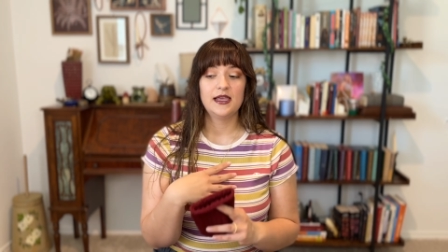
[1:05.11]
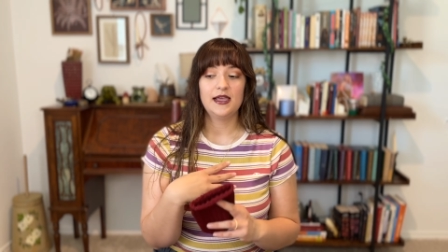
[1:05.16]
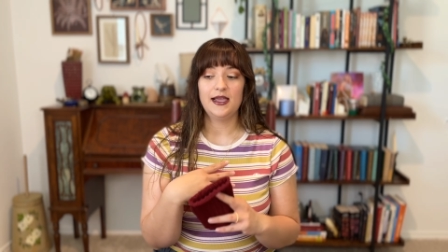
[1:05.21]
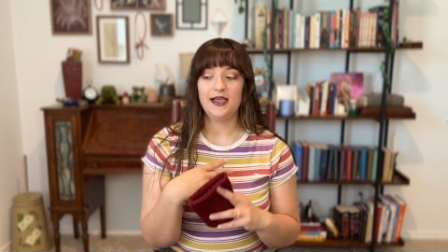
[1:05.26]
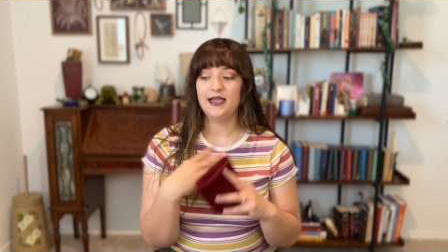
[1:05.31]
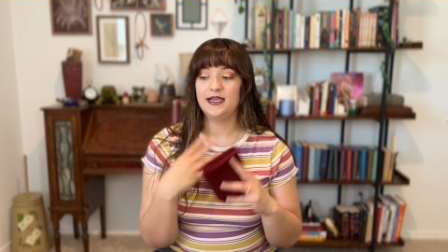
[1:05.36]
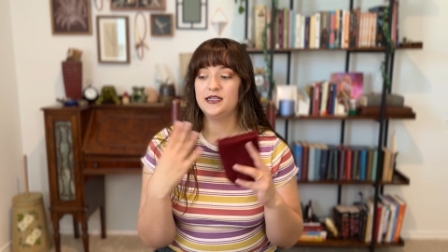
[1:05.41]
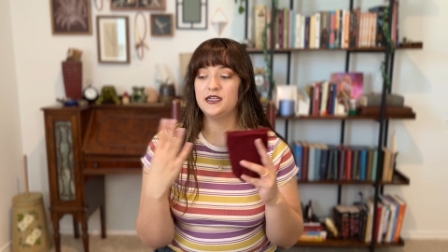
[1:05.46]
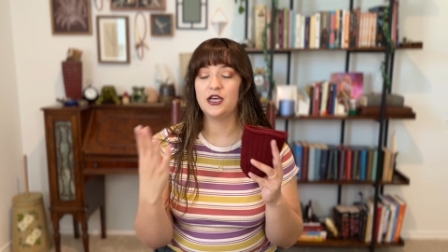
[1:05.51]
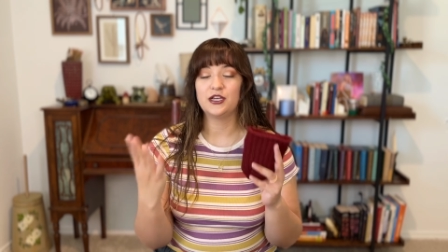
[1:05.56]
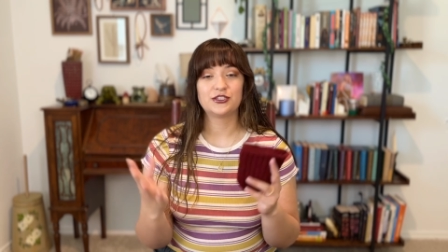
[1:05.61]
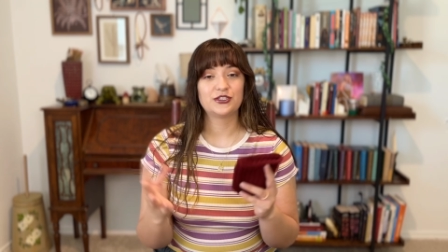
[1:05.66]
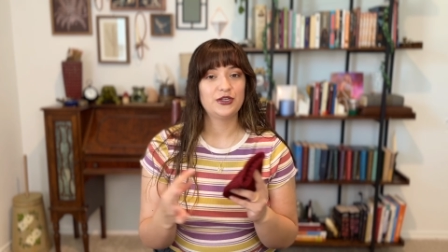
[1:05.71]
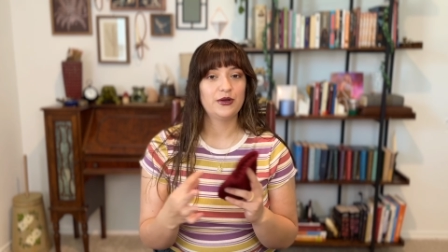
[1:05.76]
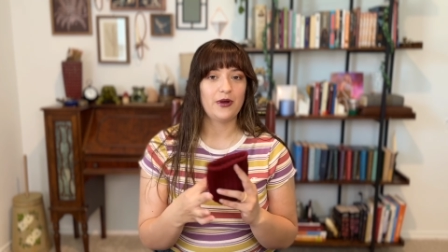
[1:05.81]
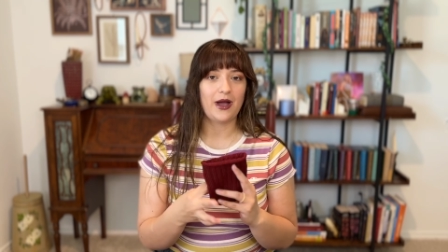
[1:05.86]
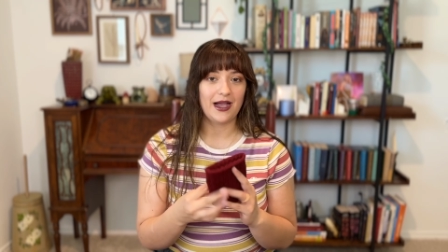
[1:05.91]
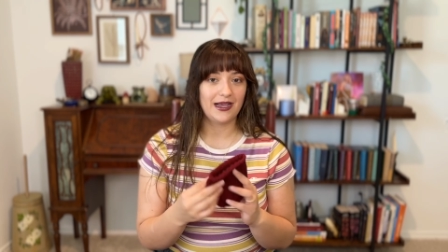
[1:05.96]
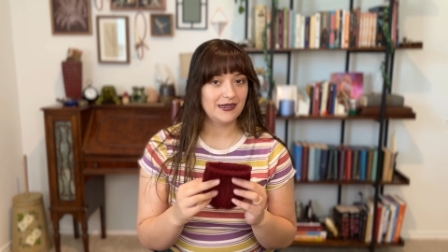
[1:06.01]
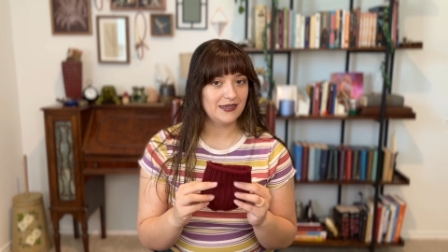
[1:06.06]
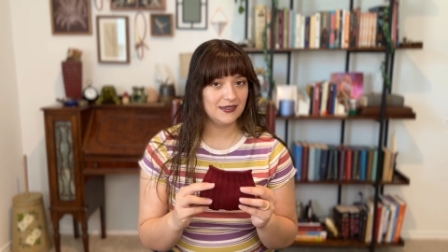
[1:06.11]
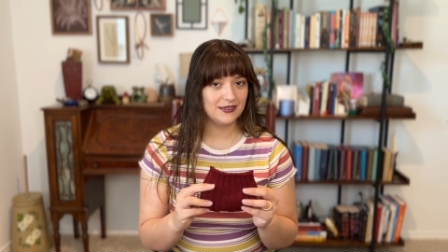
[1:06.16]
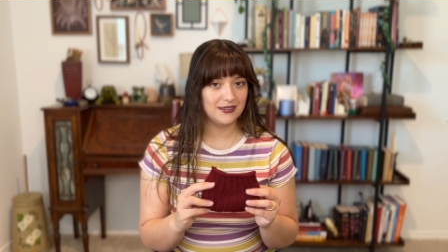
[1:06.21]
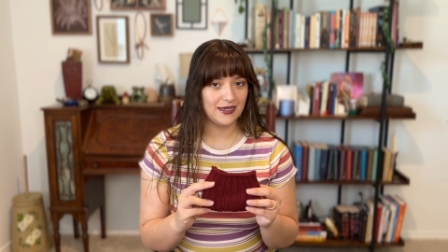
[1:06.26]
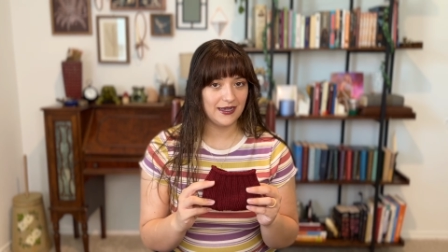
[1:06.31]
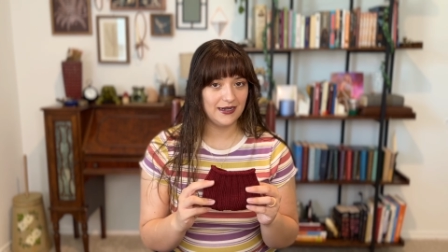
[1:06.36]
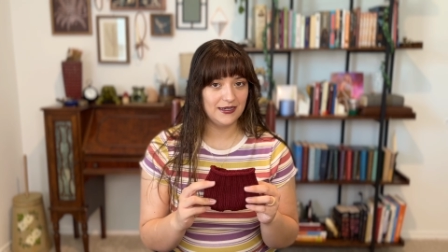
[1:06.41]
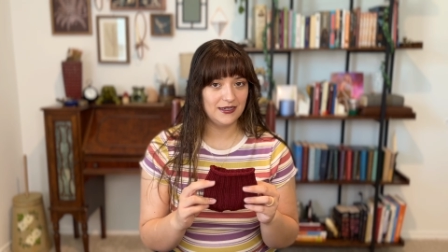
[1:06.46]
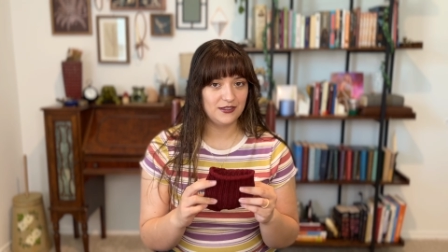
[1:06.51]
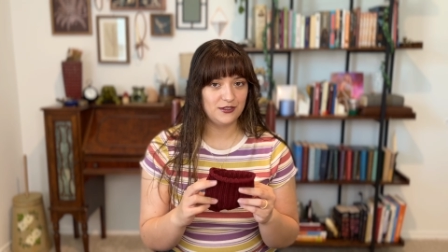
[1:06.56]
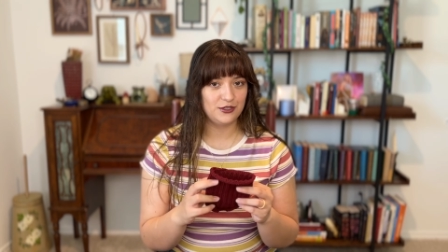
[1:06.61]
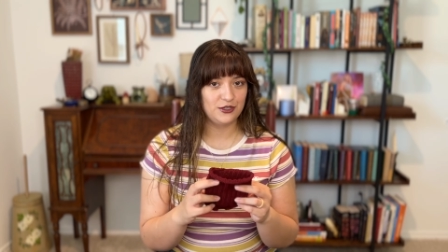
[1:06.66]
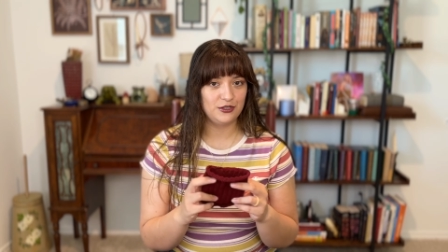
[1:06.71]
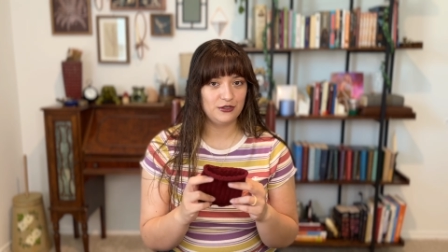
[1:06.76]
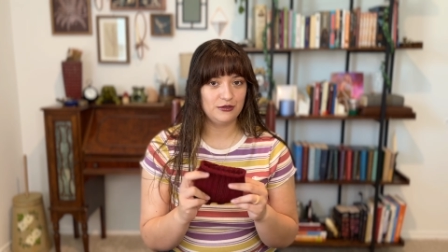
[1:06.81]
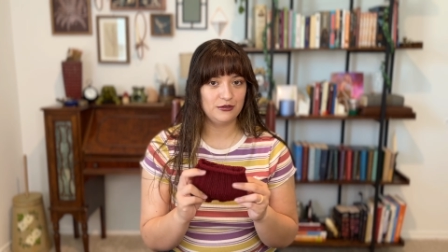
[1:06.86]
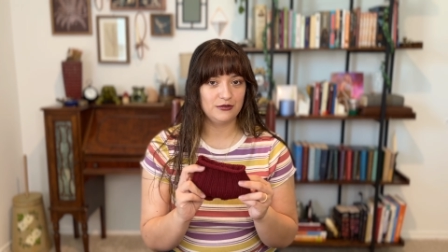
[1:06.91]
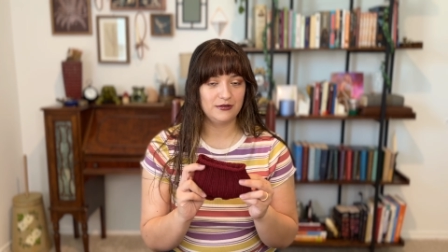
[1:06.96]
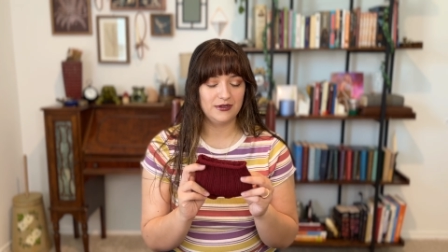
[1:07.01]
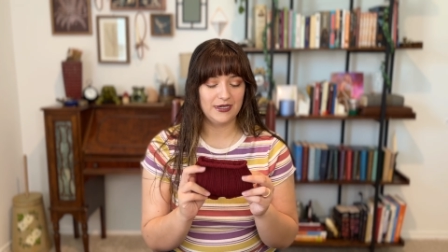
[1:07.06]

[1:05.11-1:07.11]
And so I decided to